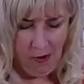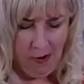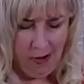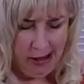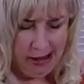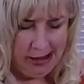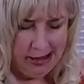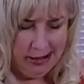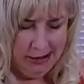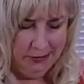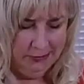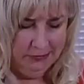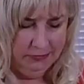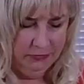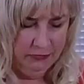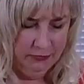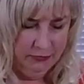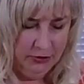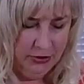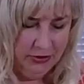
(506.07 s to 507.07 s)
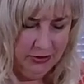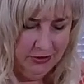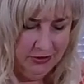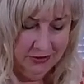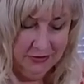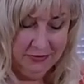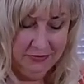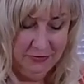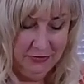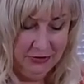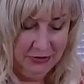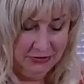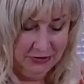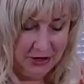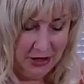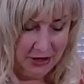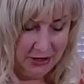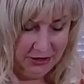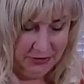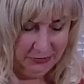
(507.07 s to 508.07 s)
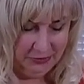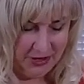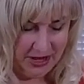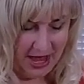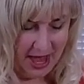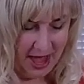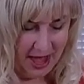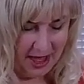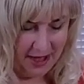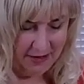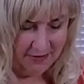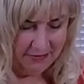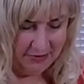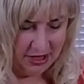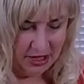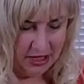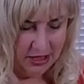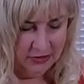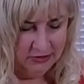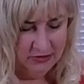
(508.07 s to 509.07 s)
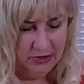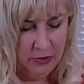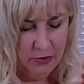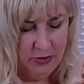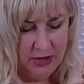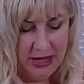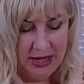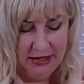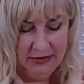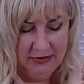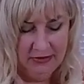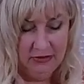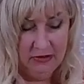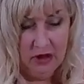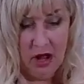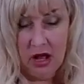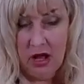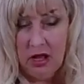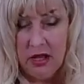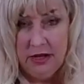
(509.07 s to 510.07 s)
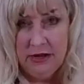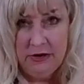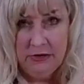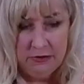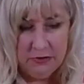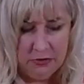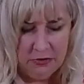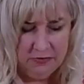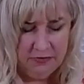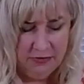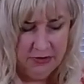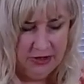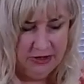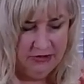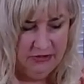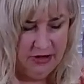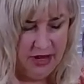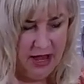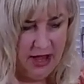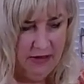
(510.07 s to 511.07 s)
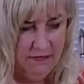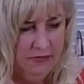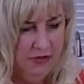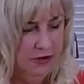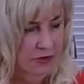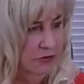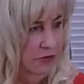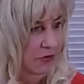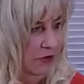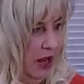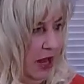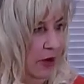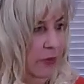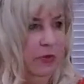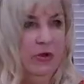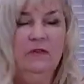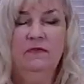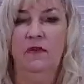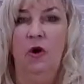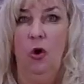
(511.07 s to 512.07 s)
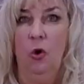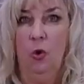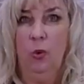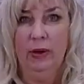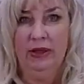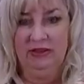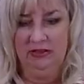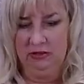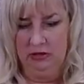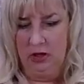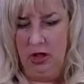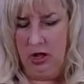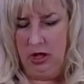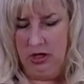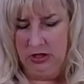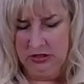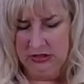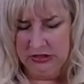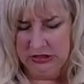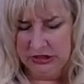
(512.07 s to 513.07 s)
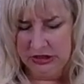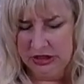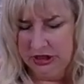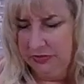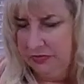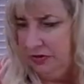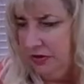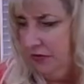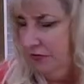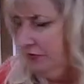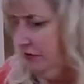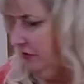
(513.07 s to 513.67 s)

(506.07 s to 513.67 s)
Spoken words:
for as long as we have. So it's not unusual for us to have those, and we've always longed to move